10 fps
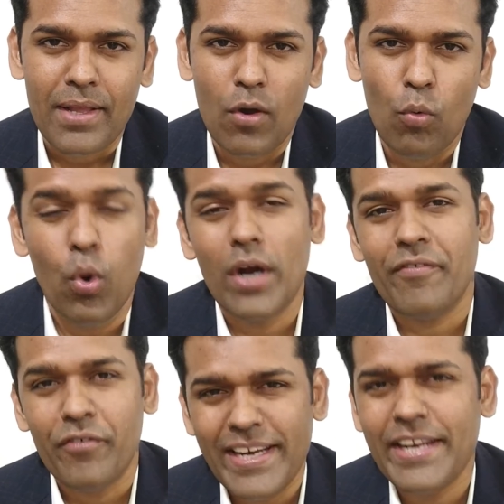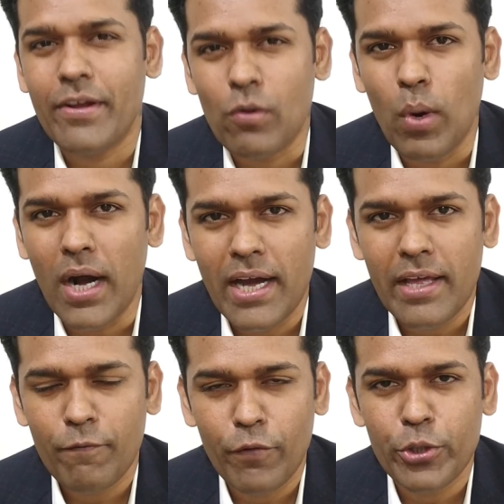what really required
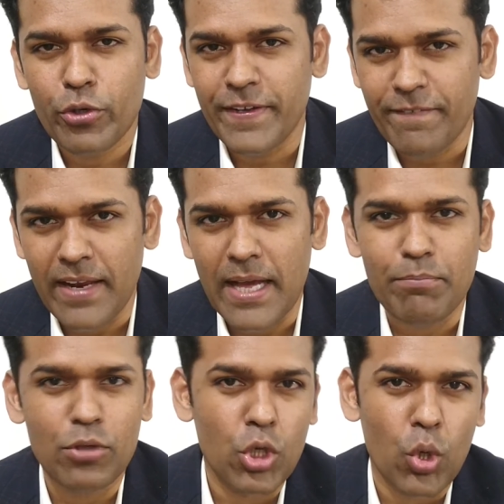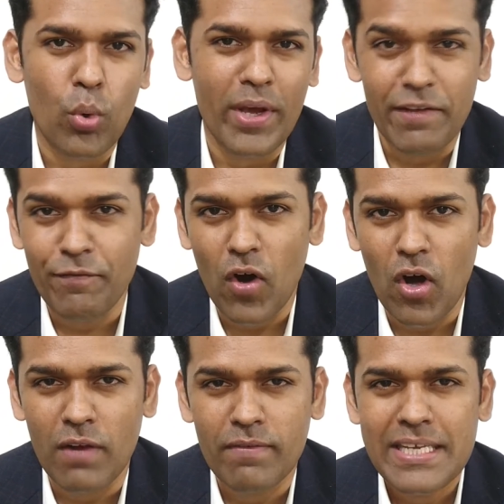for you to develop, grow and
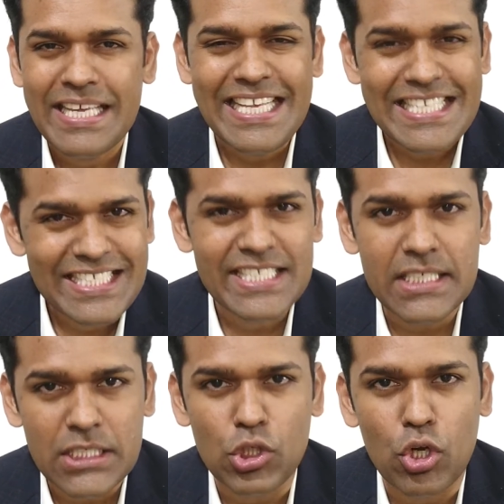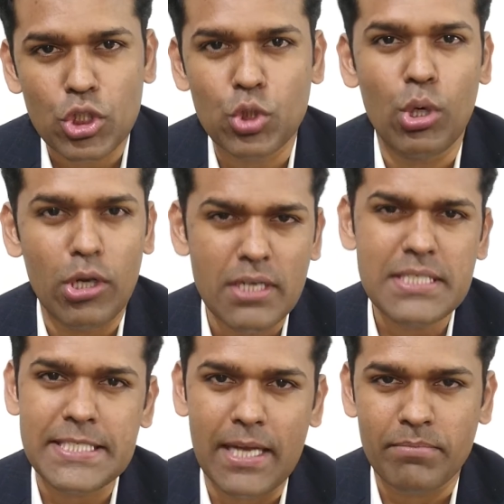evolve is just not to learn
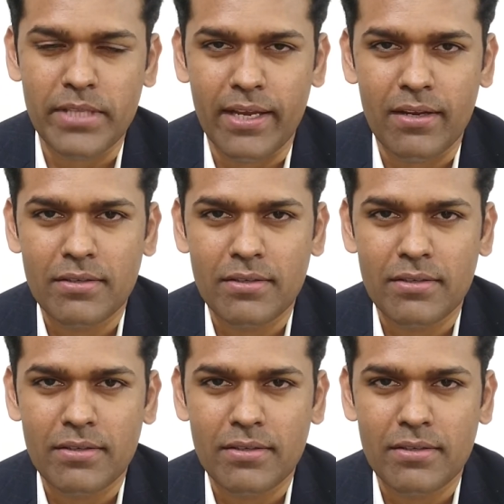something,